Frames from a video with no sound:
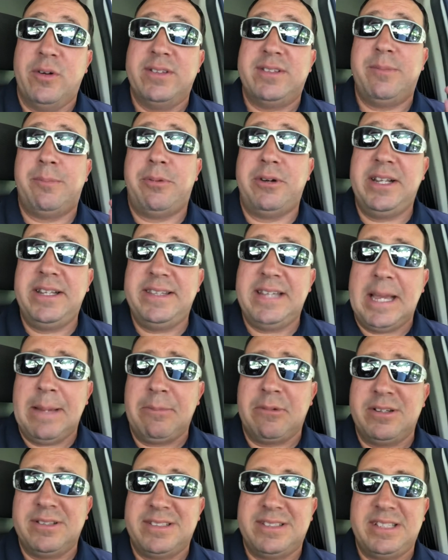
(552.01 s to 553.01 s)
It's a pretty damn
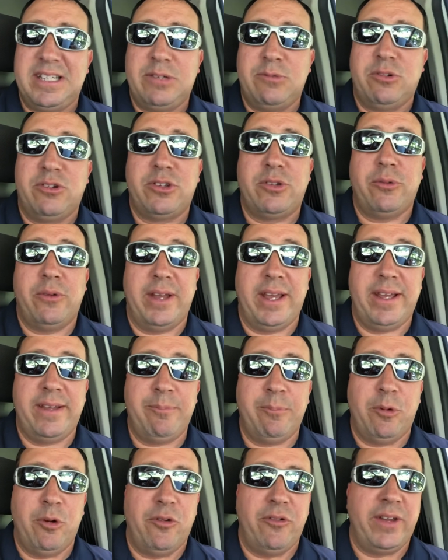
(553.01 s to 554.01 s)
good sequel to a
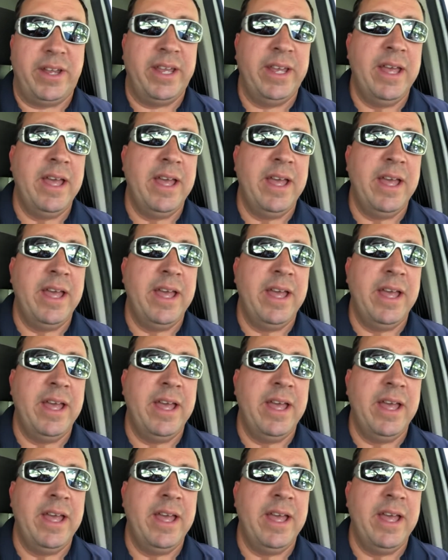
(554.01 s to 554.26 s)
hit movie.